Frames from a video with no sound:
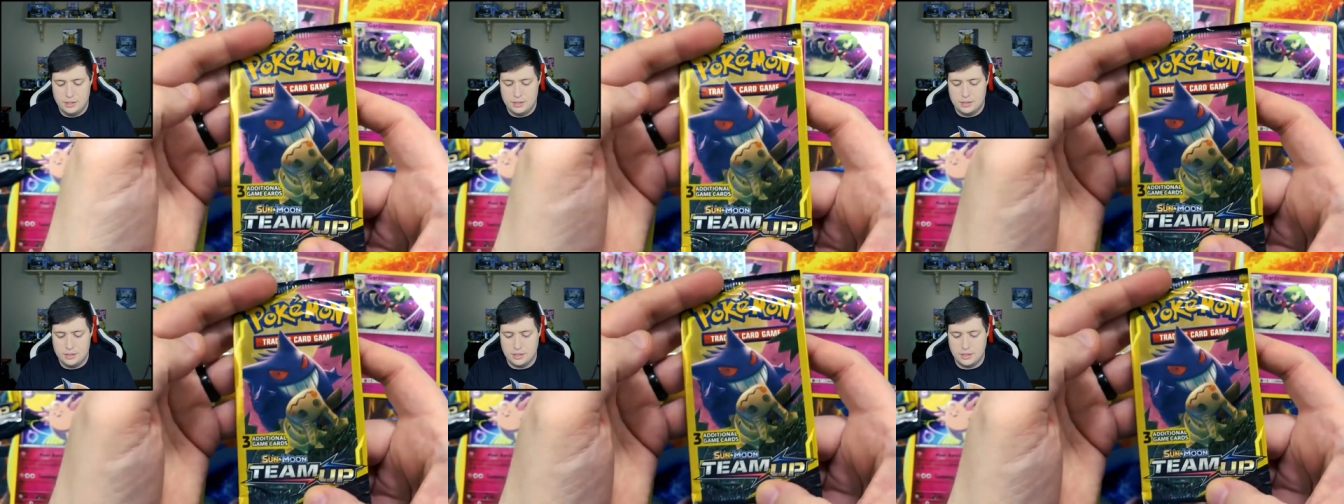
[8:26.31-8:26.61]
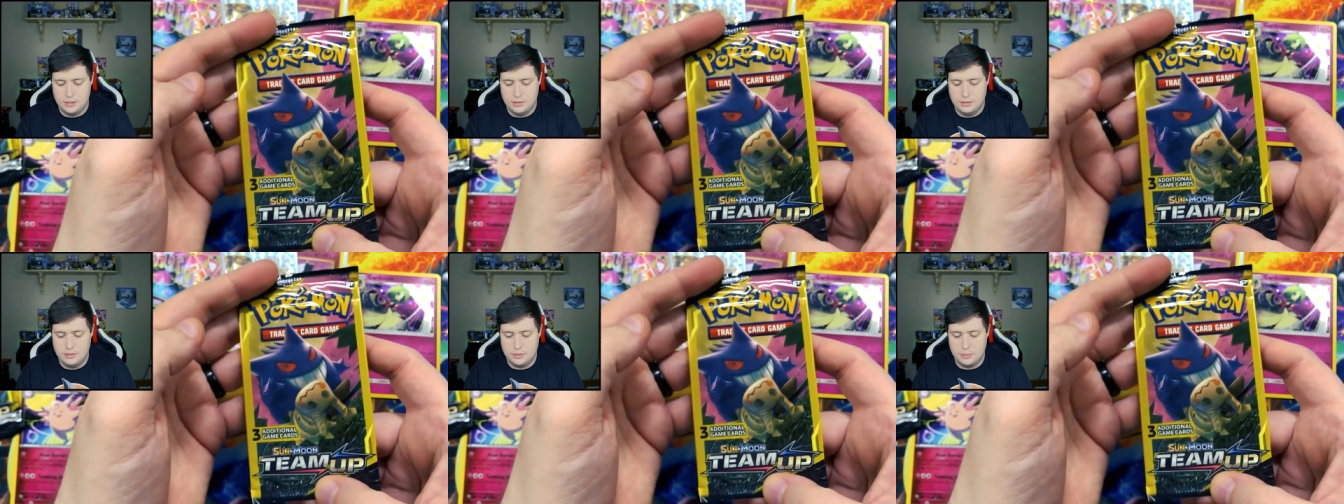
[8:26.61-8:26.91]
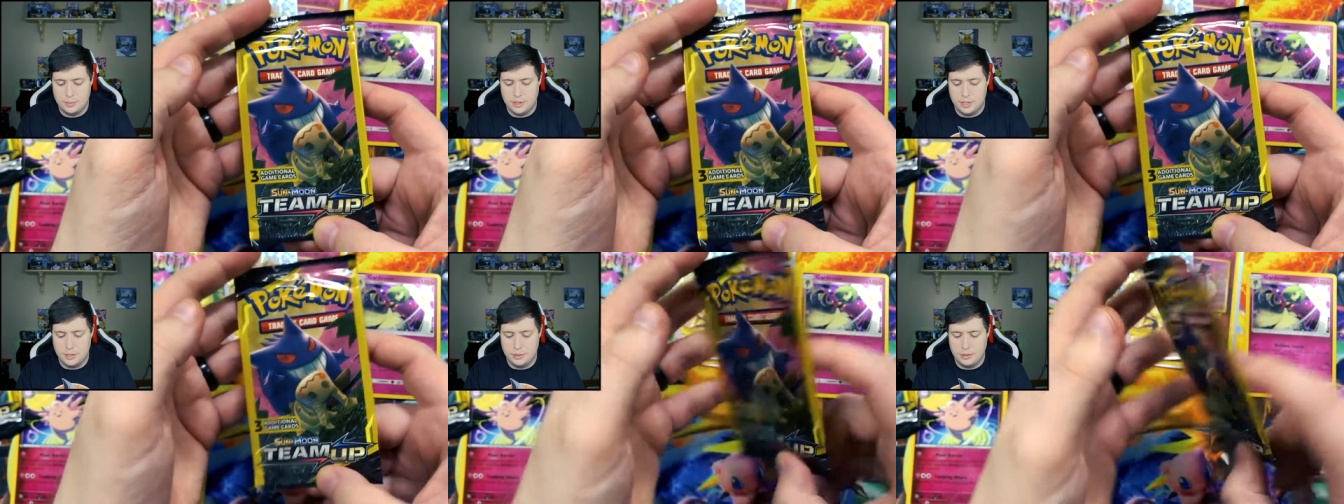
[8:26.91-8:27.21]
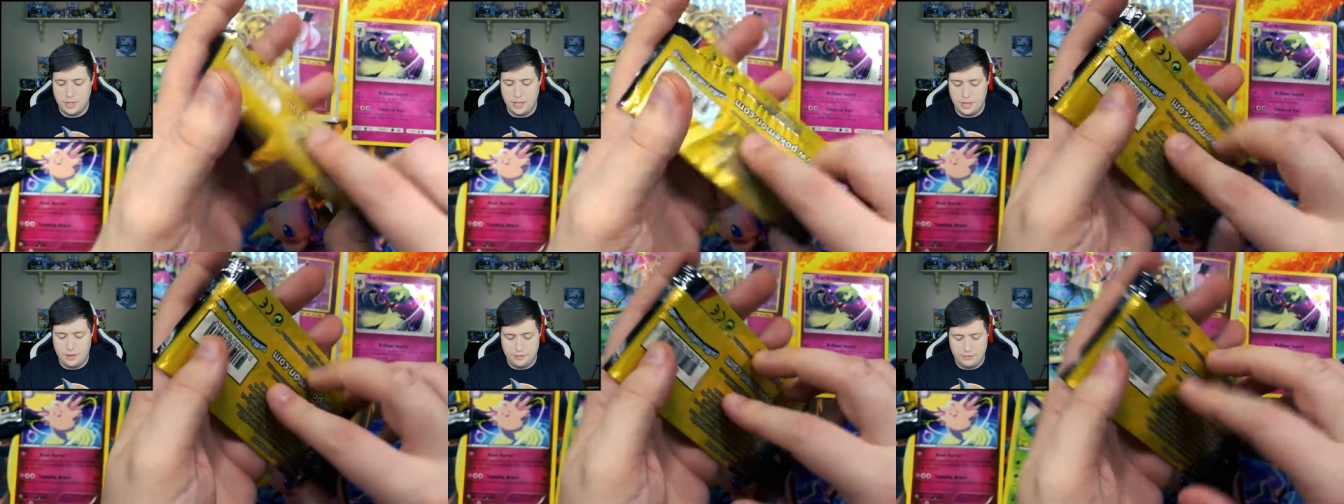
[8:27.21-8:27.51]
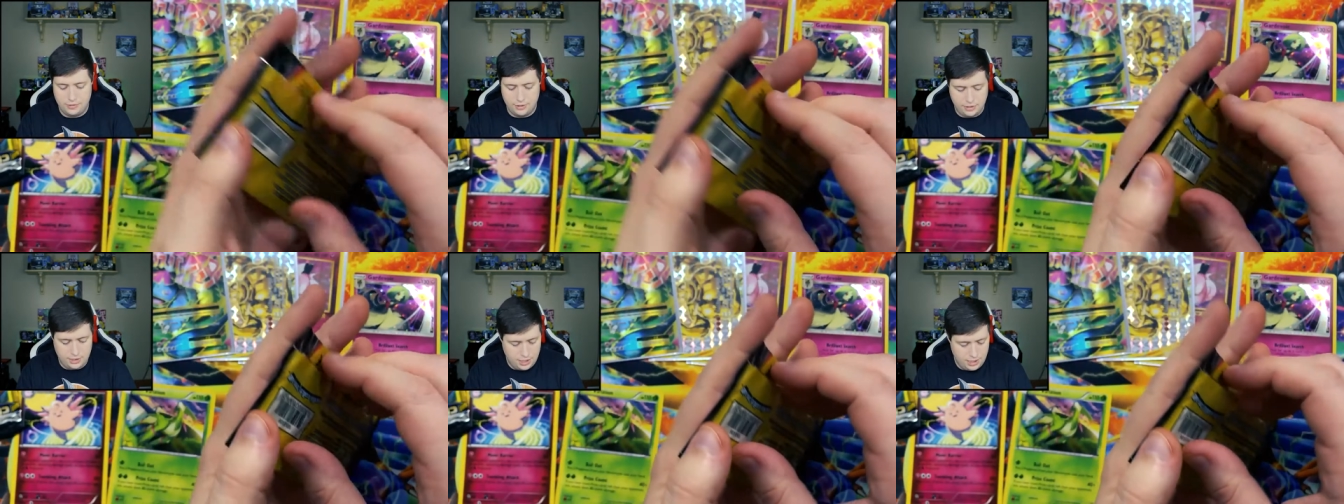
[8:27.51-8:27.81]
So from here we
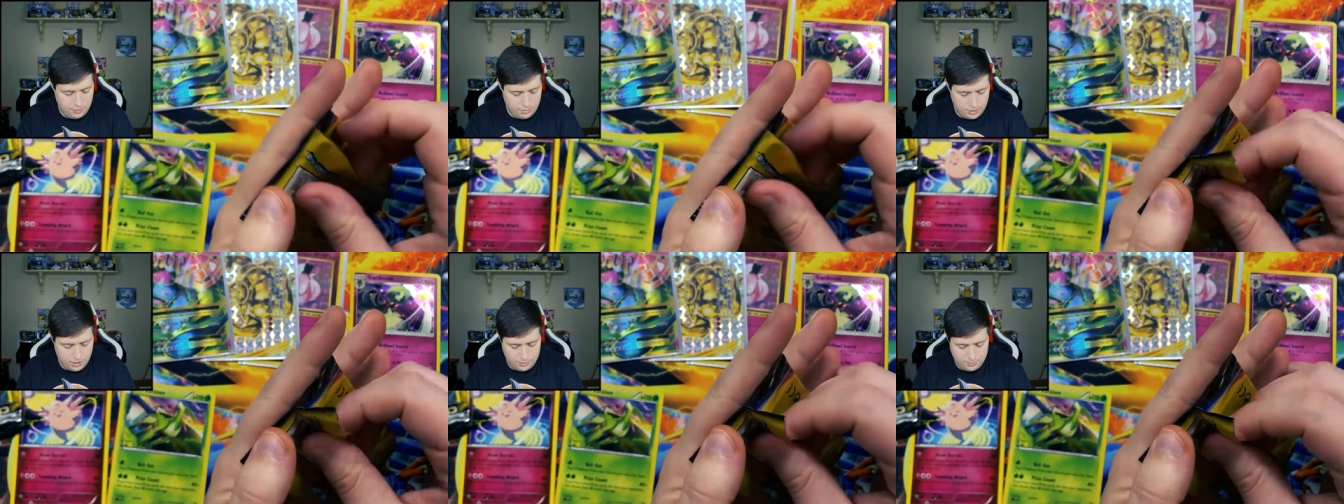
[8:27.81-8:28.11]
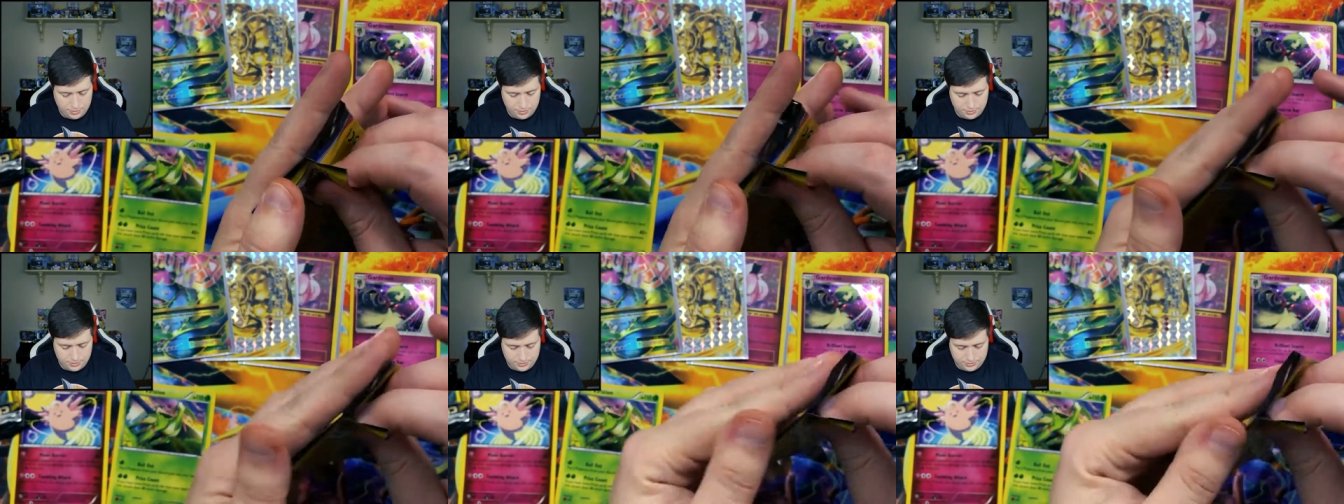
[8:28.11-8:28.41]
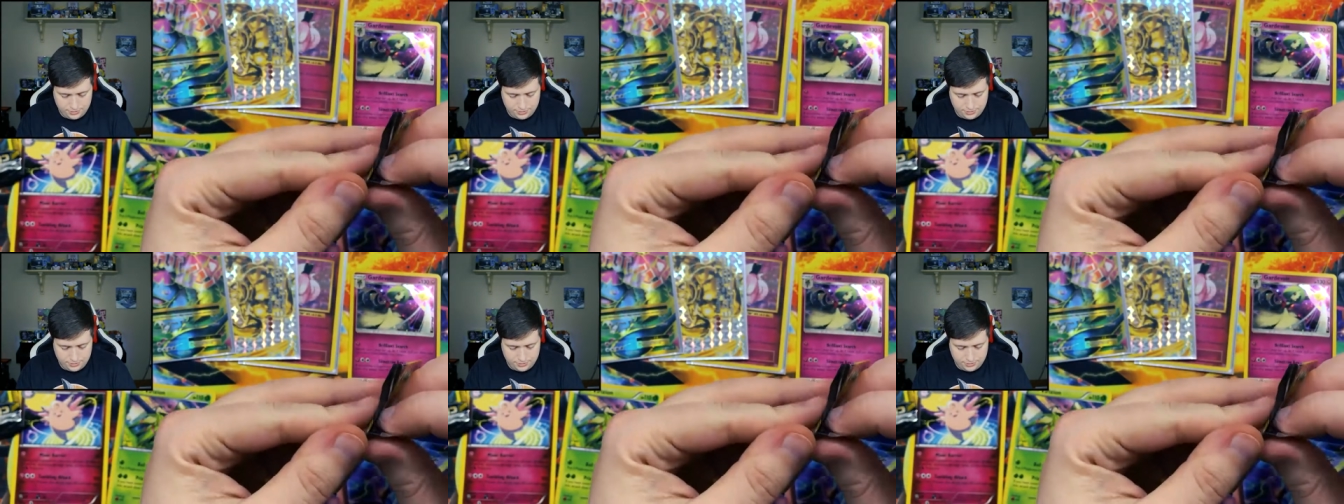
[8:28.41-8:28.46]
have a team up.